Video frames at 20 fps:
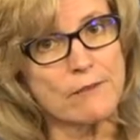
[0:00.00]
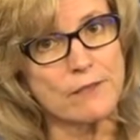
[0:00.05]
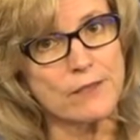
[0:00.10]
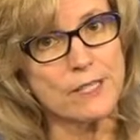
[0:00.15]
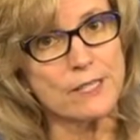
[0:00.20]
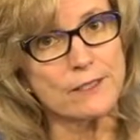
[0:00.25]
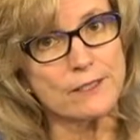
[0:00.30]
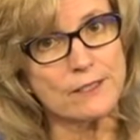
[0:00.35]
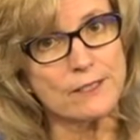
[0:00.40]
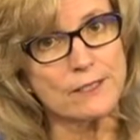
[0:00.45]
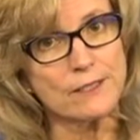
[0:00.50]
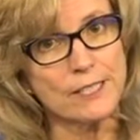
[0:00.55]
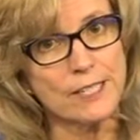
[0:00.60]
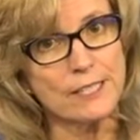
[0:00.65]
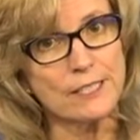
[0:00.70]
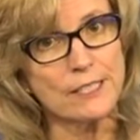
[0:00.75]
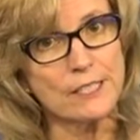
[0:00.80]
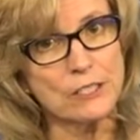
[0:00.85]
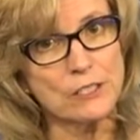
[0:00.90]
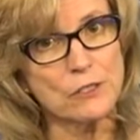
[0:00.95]
things that they
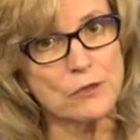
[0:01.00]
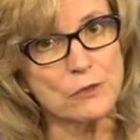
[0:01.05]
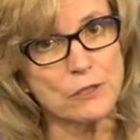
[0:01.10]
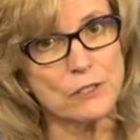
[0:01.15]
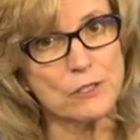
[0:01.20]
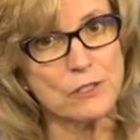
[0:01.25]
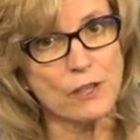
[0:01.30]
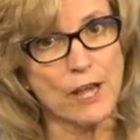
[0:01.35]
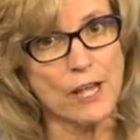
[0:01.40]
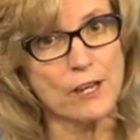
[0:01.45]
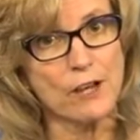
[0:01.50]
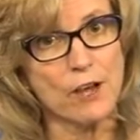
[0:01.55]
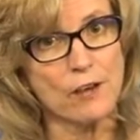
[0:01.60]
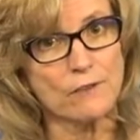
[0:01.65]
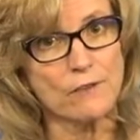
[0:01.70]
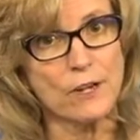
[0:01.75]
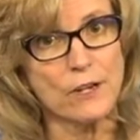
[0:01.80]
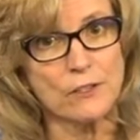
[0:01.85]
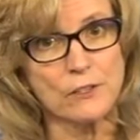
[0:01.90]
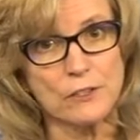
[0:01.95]
need you to sign off
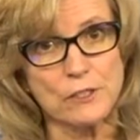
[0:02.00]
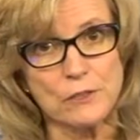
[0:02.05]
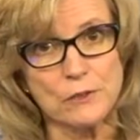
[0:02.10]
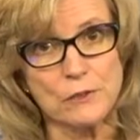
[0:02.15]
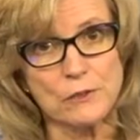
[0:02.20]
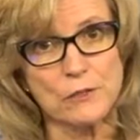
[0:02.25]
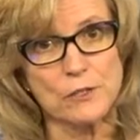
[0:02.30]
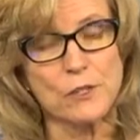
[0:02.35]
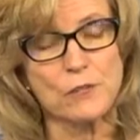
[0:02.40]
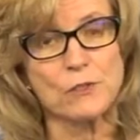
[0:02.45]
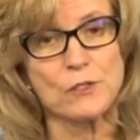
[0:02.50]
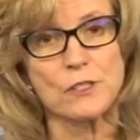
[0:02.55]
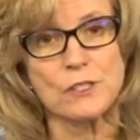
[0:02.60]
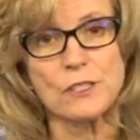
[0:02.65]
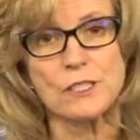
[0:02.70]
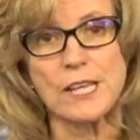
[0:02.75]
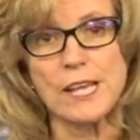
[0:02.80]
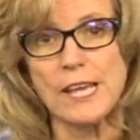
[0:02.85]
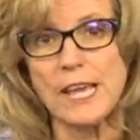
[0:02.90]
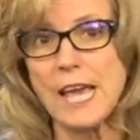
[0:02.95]
on too. So just
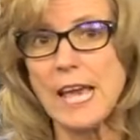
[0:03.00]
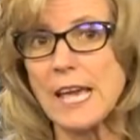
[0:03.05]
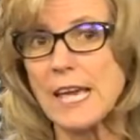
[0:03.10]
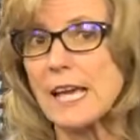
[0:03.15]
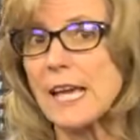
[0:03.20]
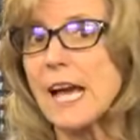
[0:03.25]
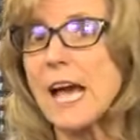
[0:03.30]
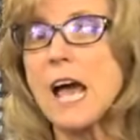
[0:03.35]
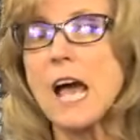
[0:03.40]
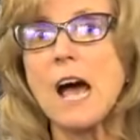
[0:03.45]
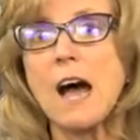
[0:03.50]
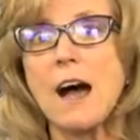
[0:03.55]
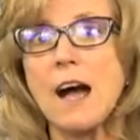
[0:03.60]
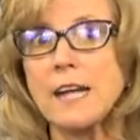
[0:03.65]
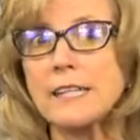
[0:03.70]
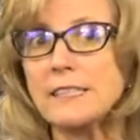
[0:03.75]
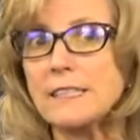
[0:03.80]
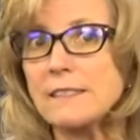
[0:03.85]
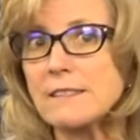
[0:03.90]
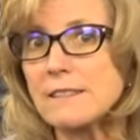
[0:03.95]
say, hey, I
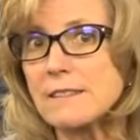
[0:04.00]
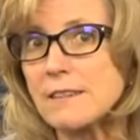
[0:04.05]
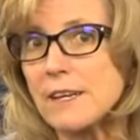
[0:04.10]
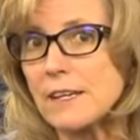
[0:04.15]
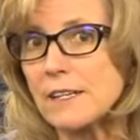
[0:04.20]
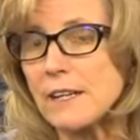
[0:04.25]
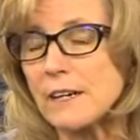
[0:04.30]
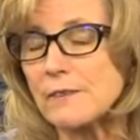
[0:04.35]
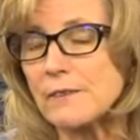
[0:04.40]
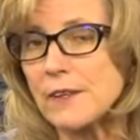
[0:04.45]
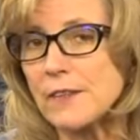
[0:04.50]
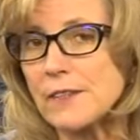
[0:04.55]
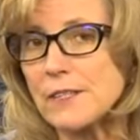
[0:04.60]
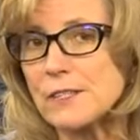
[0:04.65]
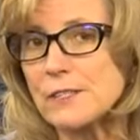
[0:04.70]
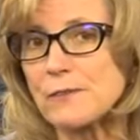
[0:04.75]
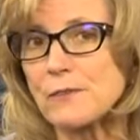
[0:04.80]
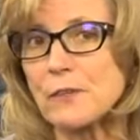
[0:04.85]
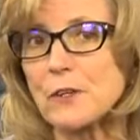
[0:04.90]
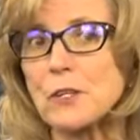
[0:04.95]
need to sign off on
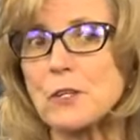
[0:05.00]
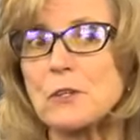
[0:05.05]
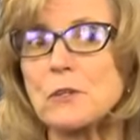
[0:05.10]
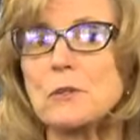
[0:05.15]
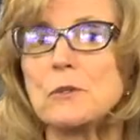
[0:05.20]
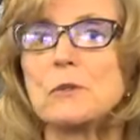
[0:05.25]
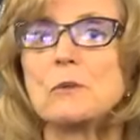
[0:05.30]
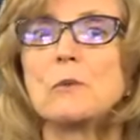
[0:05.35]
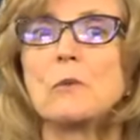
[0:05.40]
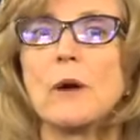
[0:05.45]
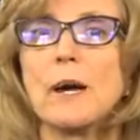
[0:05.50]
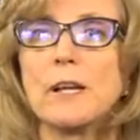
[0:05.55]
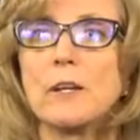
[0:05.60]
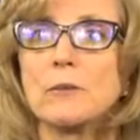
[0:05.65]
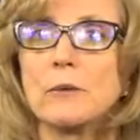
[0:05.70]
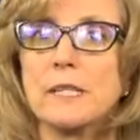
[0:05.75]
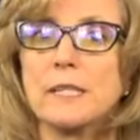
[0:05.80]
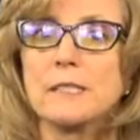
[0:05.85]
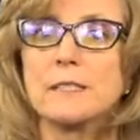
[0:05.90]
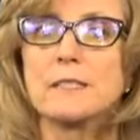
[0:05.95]
this for you. Why don't
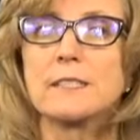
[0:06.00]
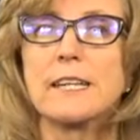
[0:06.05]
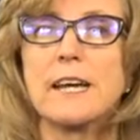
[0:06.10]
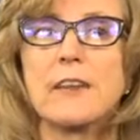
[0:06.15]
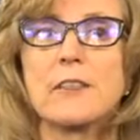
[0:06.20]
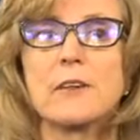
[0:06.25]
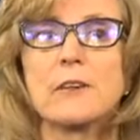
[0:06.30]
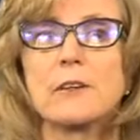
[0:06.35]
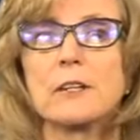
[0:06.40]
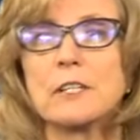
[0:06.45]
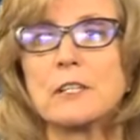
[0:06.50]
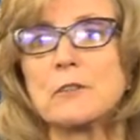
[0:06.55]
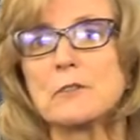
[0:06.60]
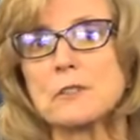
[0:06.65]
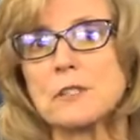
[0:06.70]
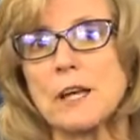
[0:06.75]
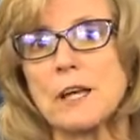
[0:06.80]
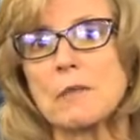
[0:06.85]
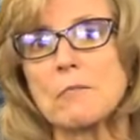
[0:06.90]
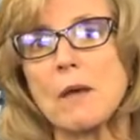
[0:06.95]
we get together and you
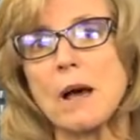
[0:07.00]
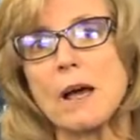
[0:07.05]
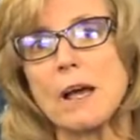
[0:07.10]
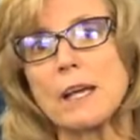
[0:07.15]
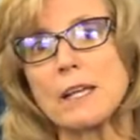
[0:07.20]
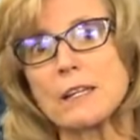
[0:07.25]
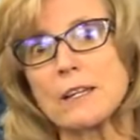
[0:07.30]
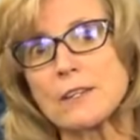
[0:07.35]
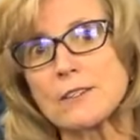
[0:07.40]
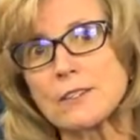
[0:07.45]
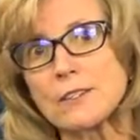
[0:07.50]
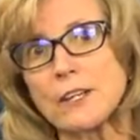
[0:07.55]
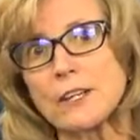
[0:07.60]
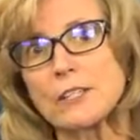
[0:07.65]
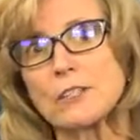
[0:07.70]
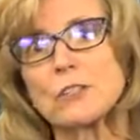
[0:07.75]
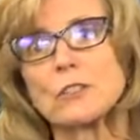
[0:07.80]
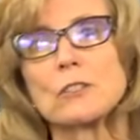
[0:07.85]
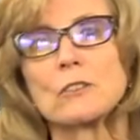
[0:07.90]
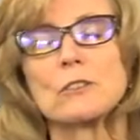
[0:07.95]
sign mine, I'll sign
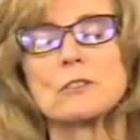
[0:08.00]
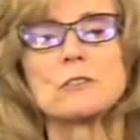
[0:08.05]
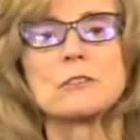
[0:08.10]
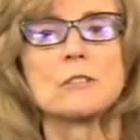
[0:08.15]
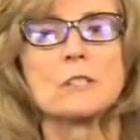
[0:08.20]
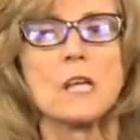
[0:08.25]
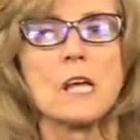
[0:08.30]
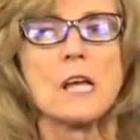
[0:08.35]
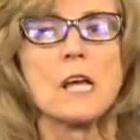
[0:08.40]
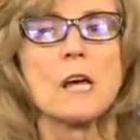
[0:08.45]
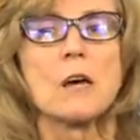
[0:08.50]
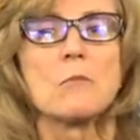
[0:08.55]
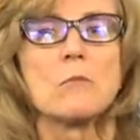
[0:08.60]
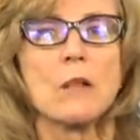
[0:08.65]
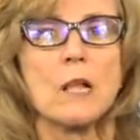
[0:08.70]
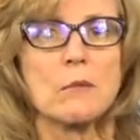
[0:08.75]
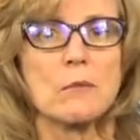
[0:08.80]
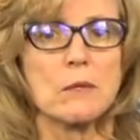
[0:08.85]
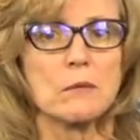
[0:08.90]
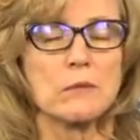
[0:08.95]
yours,
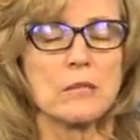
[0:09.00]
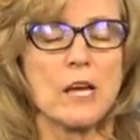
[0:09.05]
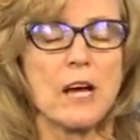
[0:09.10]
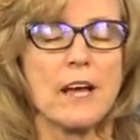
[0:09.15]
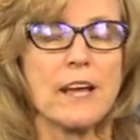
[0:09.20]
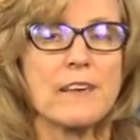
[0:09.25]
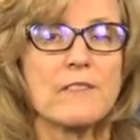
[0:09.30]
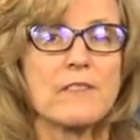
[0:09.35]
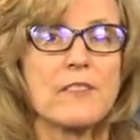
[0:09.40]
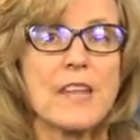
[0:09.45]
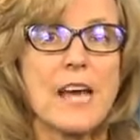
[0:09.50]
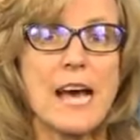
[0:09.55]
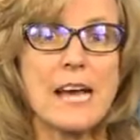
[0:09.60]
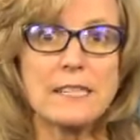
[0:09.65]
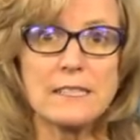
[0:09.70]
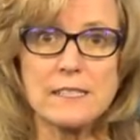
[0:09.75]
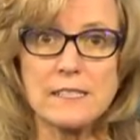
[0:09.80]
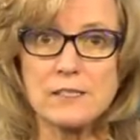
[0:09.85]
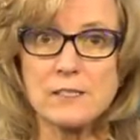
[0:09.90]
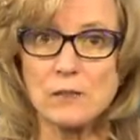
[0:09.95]
blah, blah, blah. If
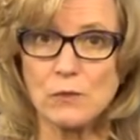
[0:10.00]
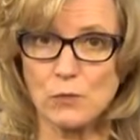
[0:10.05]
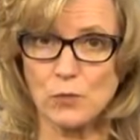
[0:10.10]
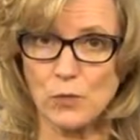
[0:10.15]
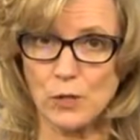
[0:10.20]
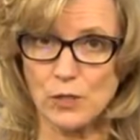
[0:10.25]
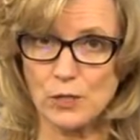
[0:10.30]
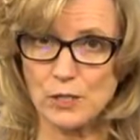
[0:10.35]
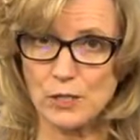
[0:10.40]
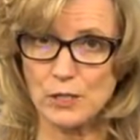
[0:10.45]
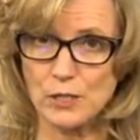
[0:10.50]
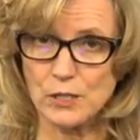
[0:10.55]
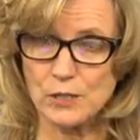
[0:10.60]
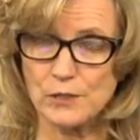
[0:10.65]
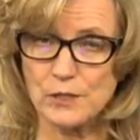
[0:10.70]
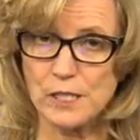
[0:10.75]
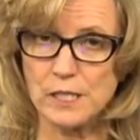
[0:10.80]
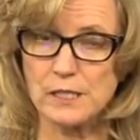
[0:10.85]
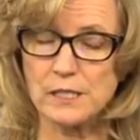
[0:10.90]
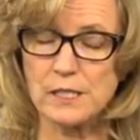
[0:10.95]
that doesn't work,
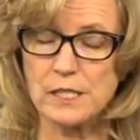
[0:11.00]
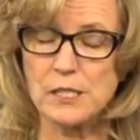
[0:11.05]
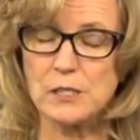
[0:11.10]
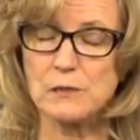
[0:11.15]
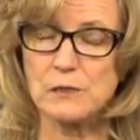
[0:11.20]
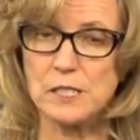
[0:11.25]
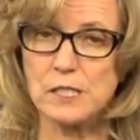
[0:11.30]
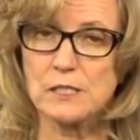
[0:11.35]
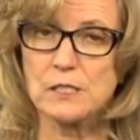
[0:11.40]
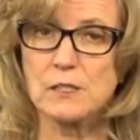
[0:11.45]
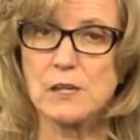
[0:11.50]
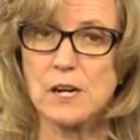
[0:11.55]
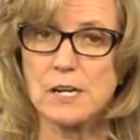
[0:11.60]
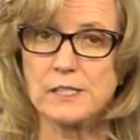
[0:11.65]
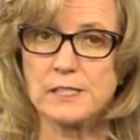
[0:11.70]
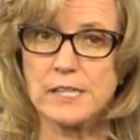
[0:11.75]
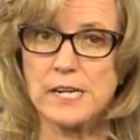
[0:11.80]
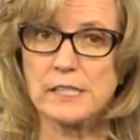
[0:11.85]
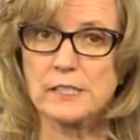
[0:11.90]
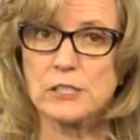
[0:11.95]
then you need to
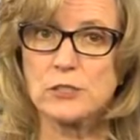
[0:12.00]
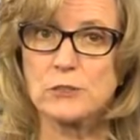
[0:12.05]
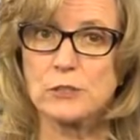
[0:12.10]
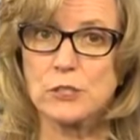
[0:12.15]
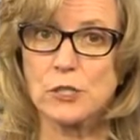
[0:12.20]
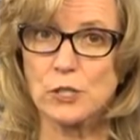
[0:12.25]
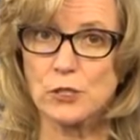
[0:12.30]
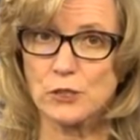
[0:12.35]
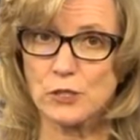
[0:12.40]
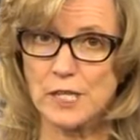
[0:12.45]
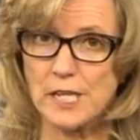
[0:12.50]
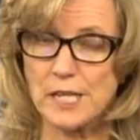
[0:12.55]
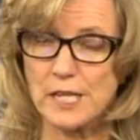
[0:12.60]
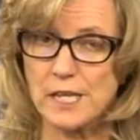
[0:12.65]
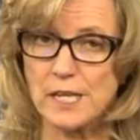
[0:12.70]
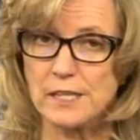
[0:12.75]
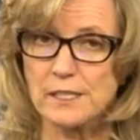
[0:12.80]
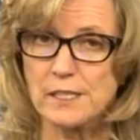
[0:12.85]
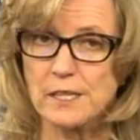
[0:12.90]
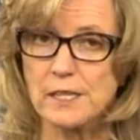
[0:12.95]
contact your attorney
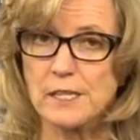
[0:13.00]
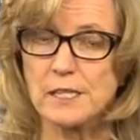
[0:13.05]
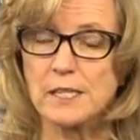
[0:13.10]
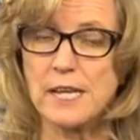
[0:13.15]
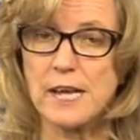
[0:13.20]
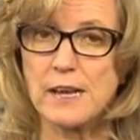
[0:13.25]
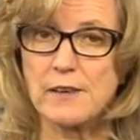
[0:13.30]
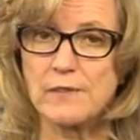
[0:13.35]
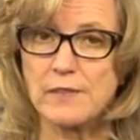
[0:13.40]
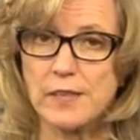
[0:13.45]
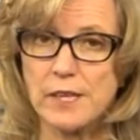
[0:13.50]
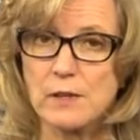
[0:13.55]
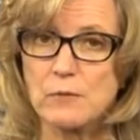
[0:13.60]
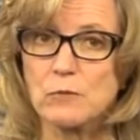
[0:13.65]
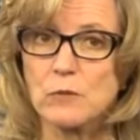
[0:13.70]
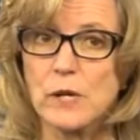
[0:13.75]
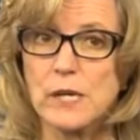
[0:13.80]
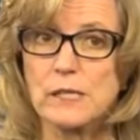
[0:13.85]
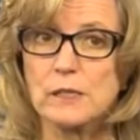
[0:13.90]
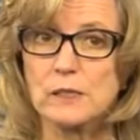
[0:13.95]
and then have them
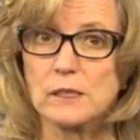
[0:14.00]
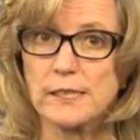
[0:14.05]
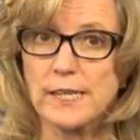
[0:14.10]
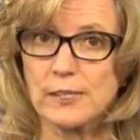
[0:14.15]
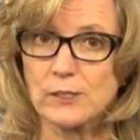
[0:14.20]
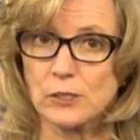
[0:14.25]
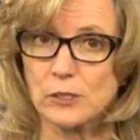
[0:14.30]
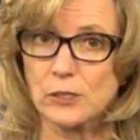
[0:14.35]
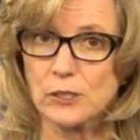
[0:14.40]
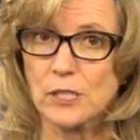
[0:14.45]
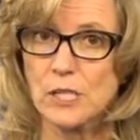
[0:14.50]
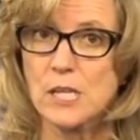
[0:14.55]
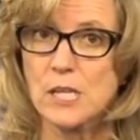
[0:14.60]
write a letter